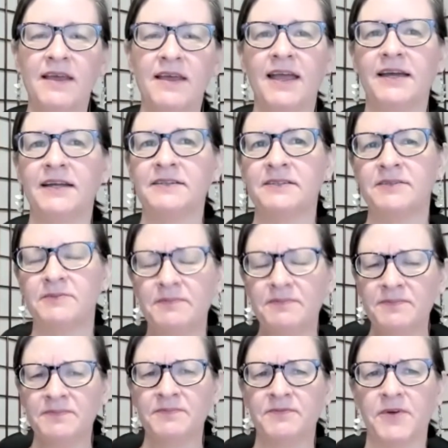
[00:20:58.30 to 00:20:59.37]
And
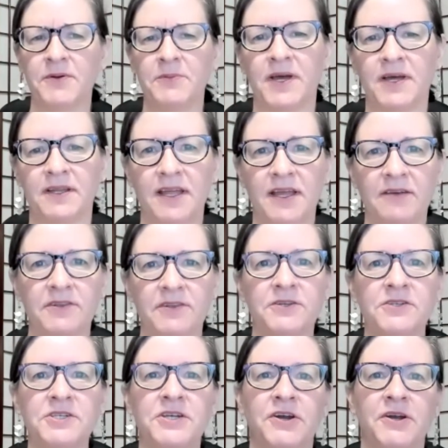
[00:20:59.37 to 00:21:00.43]
from an
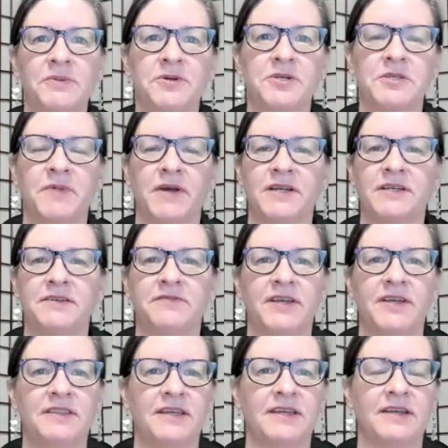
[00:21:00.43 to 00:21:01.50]
evolutionary perspective, I
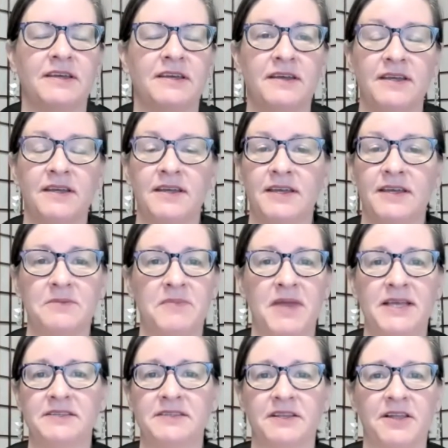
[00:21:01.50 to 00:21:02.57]
think it
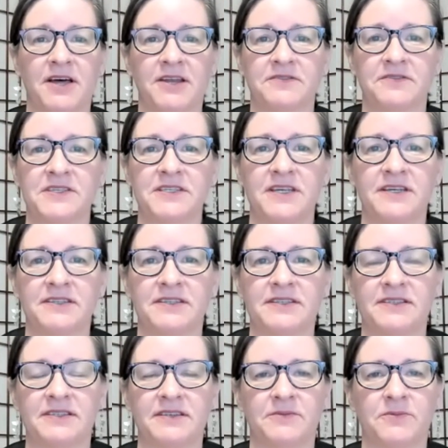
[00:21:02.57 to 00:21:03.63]
makes a lot of sense.